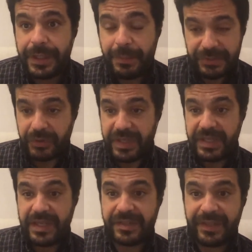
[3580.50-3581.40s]
So
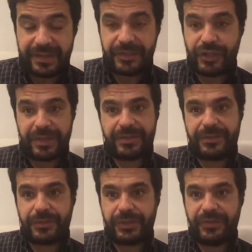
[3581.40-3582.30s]
is that just
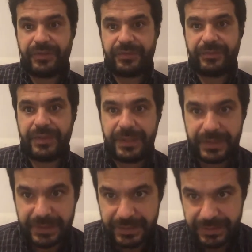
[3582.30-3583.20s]
a sort of
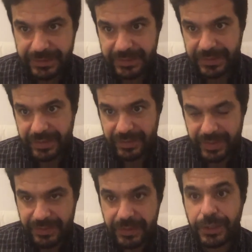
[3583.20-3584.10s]

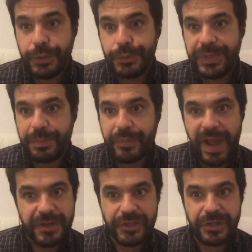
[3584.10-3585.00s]
a skewed
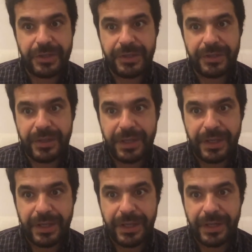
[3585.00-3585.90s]
impression,
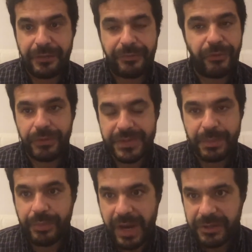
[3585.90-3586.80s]
a
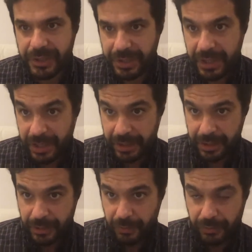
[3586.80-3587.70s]
false impression,
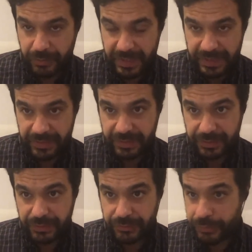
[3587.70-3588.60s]
or is it
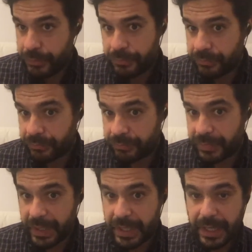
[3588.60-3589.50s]
true?
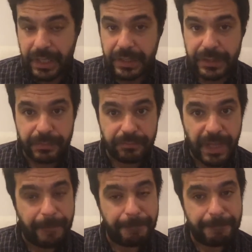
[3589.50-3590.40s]
And
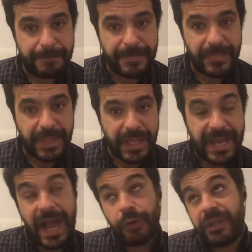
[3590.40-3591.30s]
yeah,
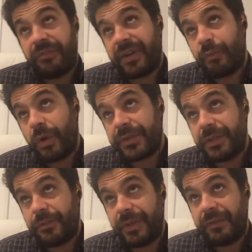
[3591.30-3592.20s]
and how different was
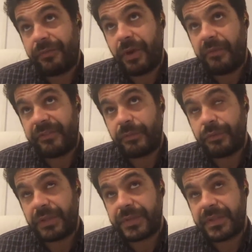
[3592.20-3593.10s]
it, you think, from
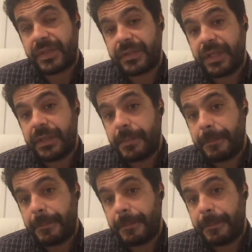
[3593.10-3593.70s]
2016?